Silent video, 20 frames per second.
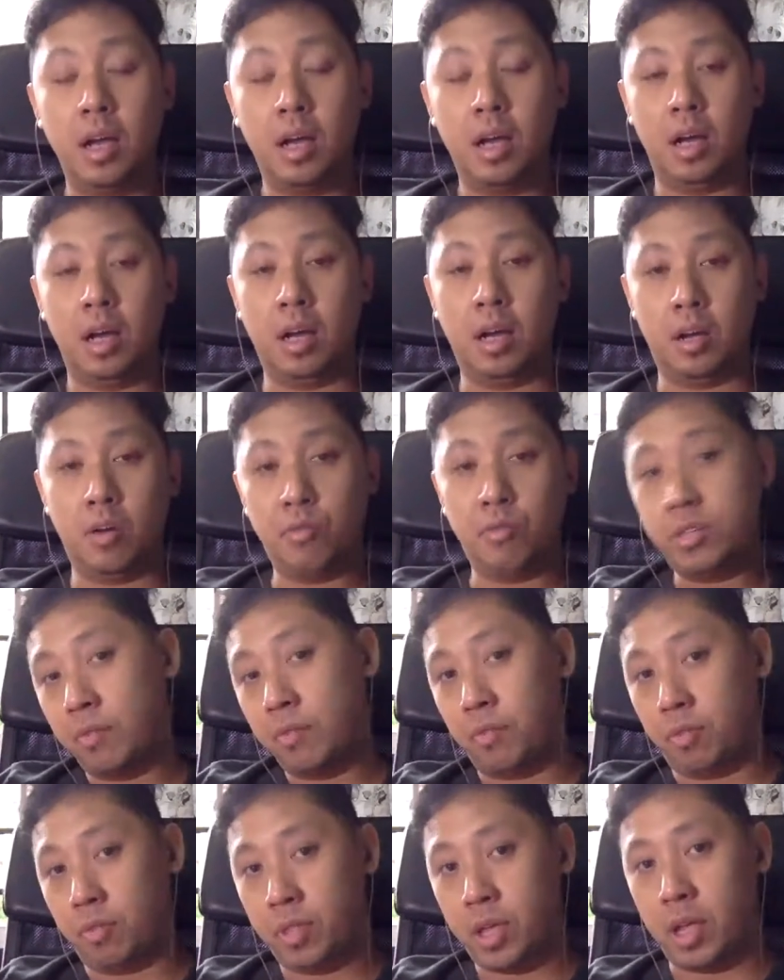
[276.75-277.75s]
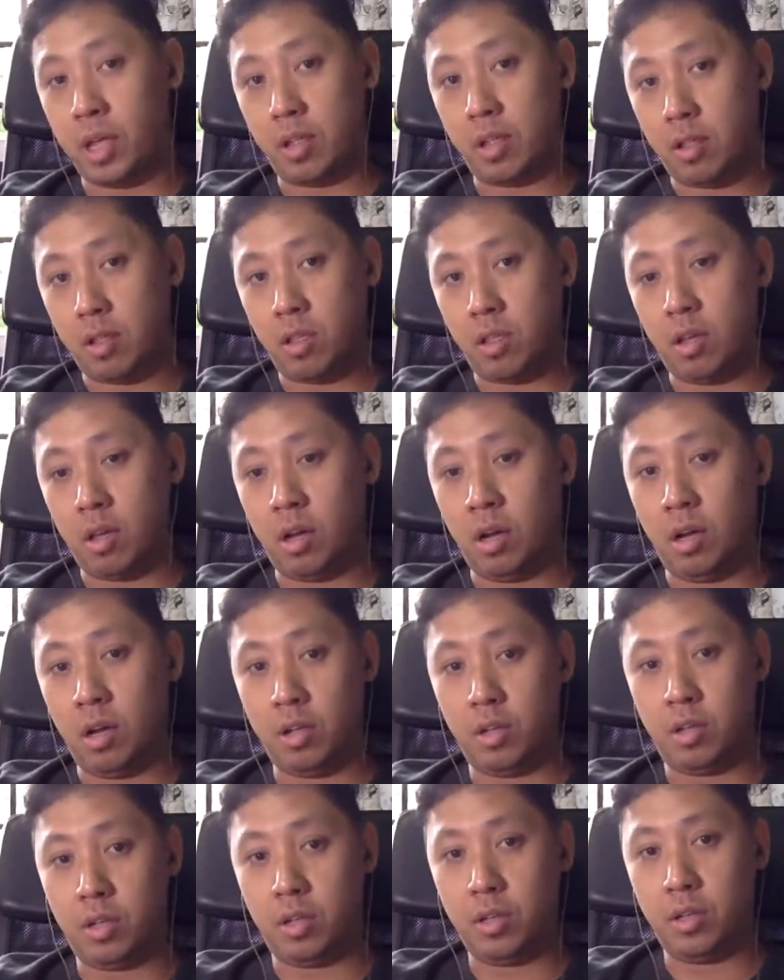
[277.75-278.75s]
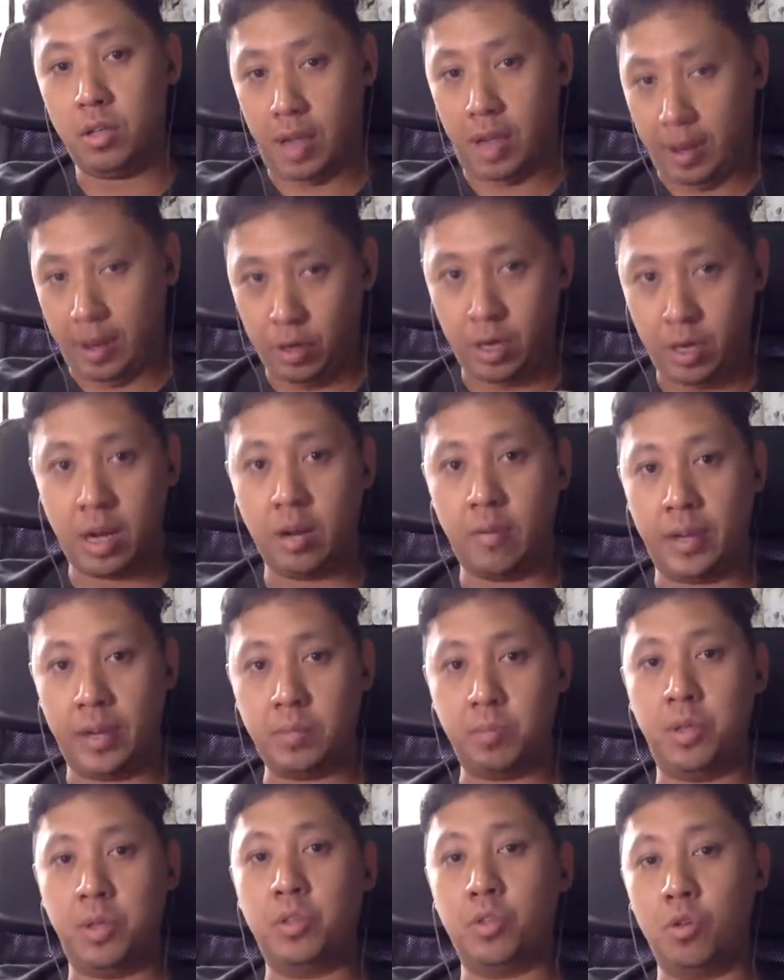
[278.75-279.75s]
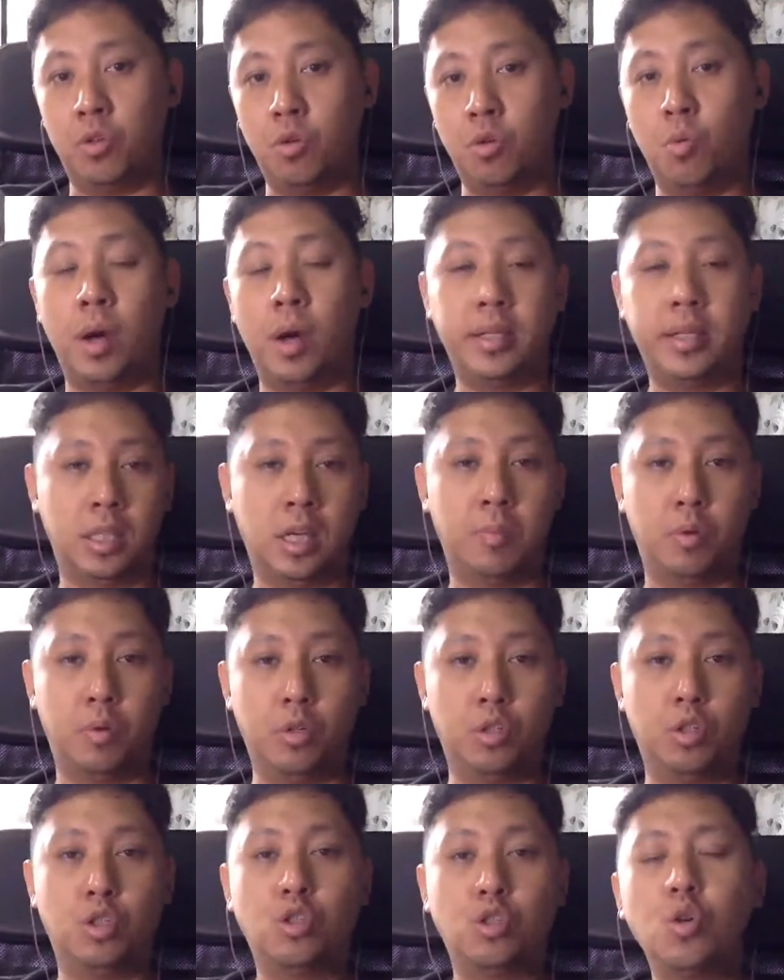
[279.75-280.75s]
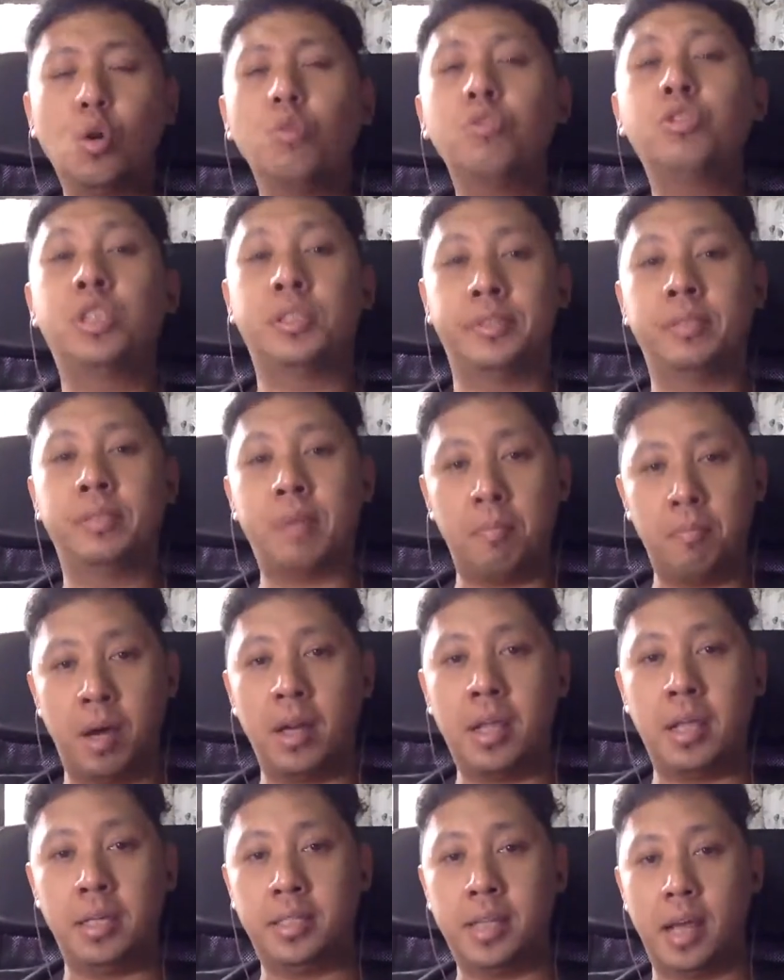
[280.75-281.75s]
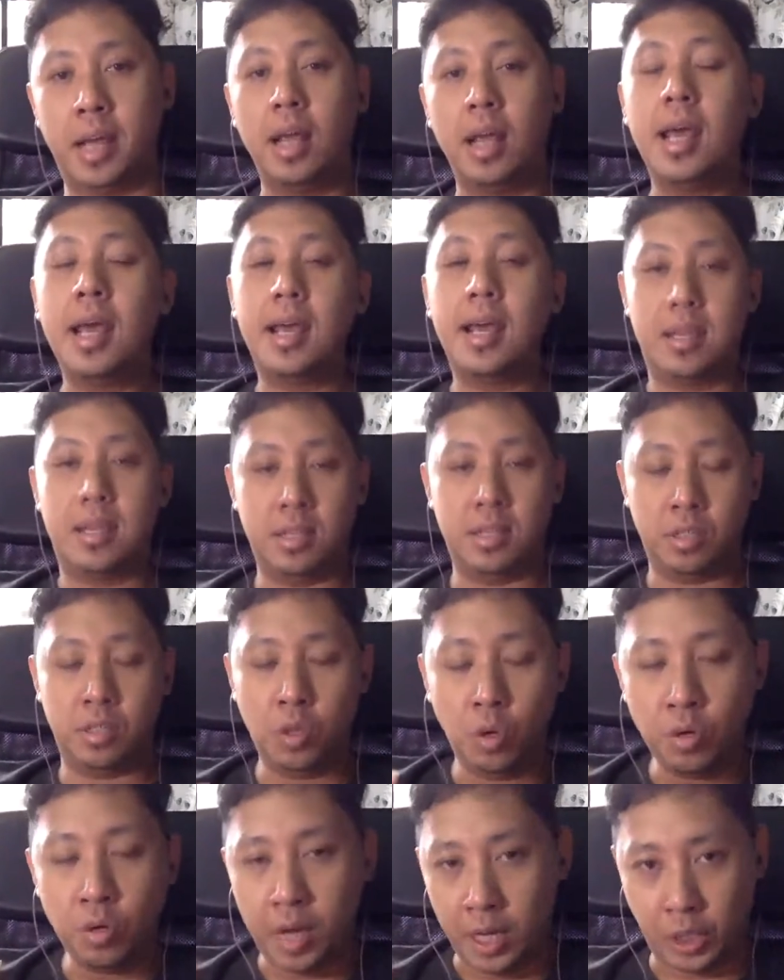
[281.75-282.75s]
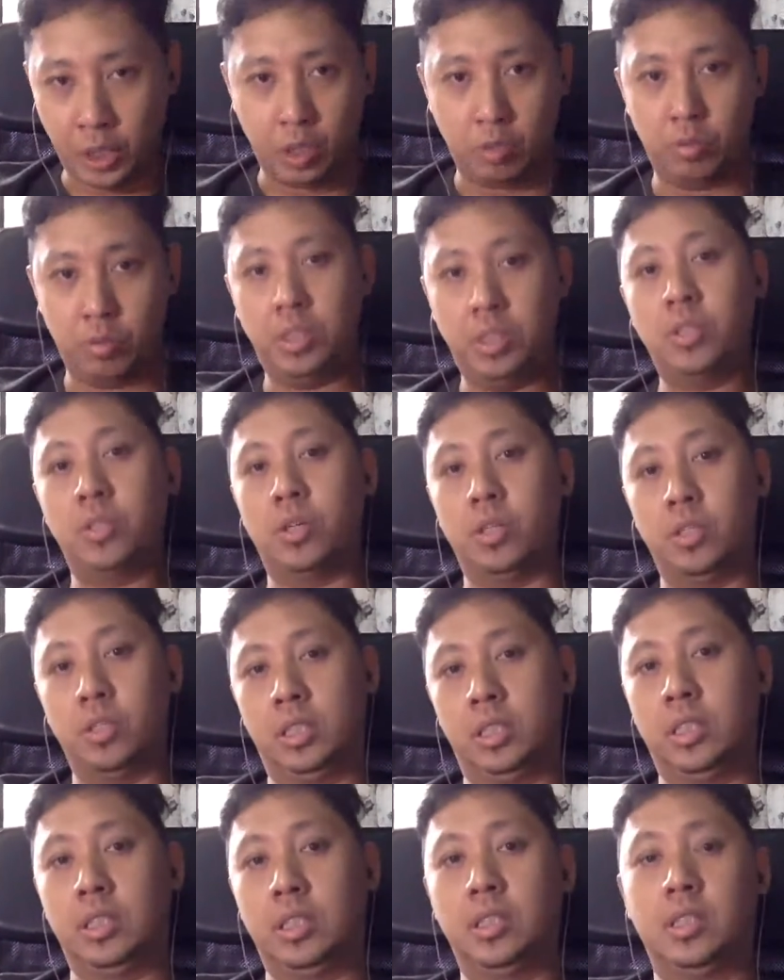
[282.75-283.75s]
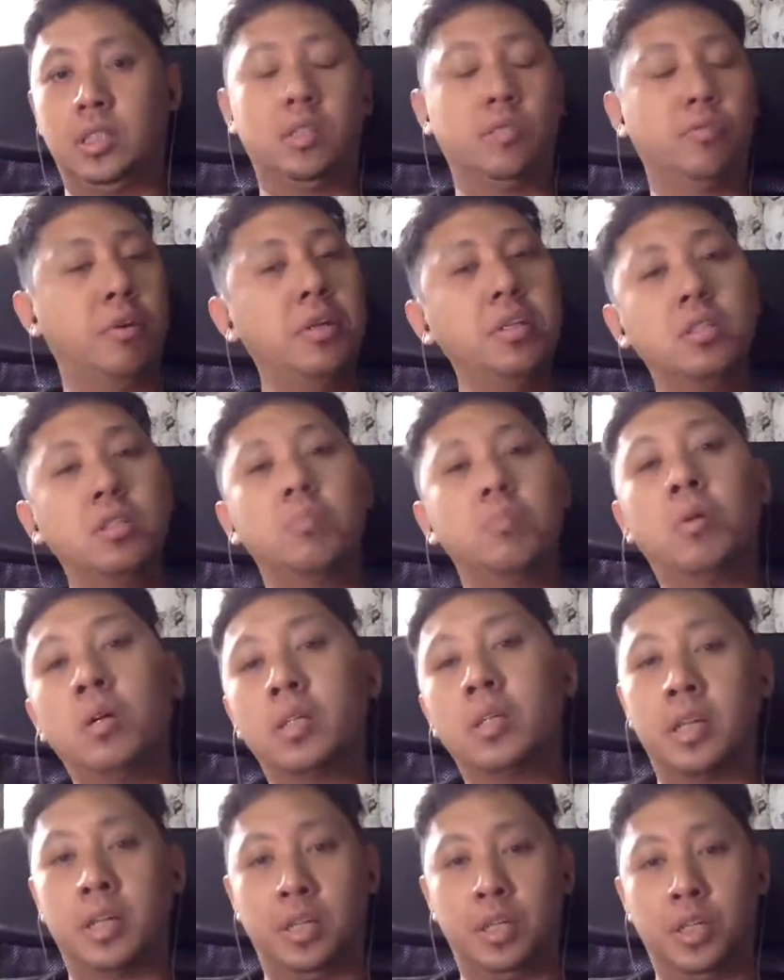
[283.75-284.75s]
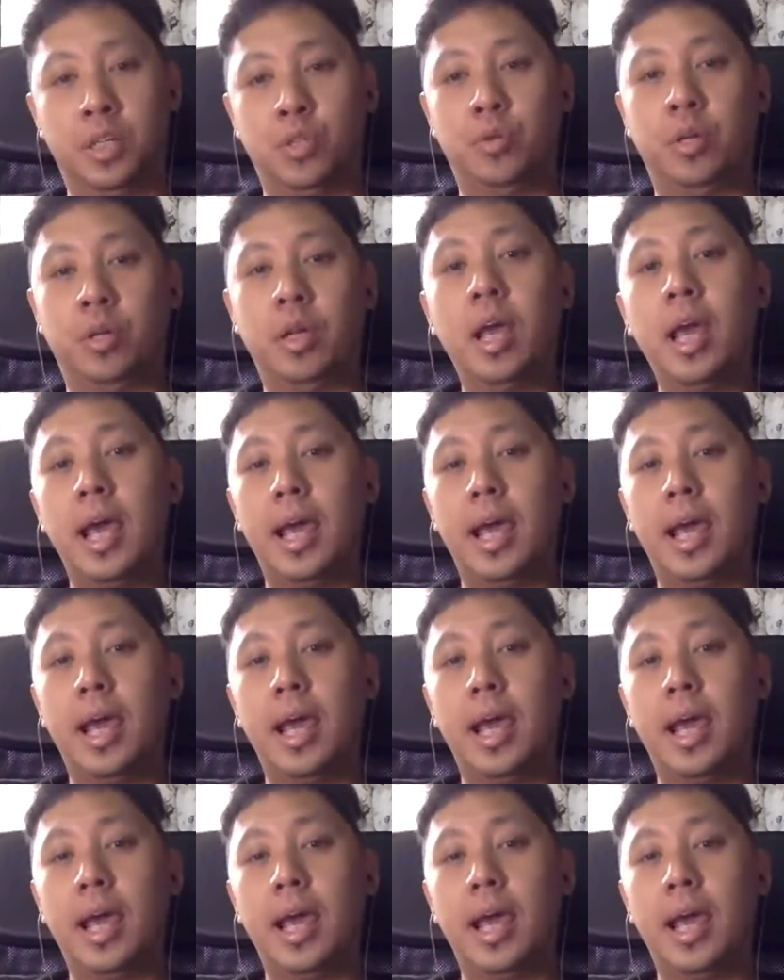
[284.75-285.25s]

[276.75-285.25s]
The reason for that, I got to kind of explain to you why Singapore is so driven by money is that it has no natural resources. It's a very small country.